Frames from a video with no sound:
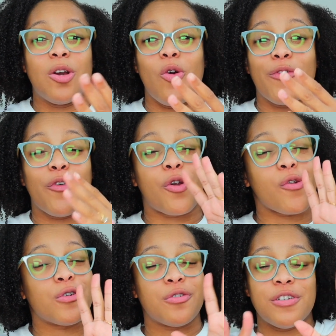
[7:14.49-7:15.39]
going for
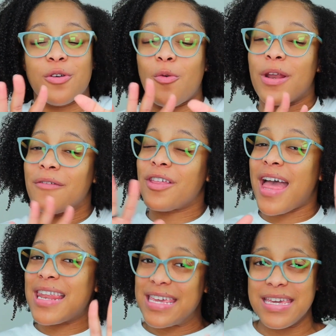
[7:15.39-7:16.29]
groceries or whatever
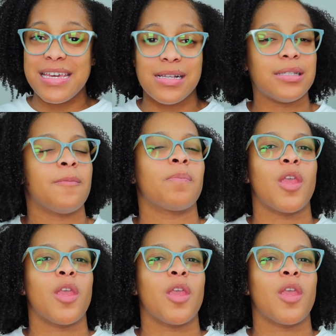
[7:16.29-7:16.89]
that is,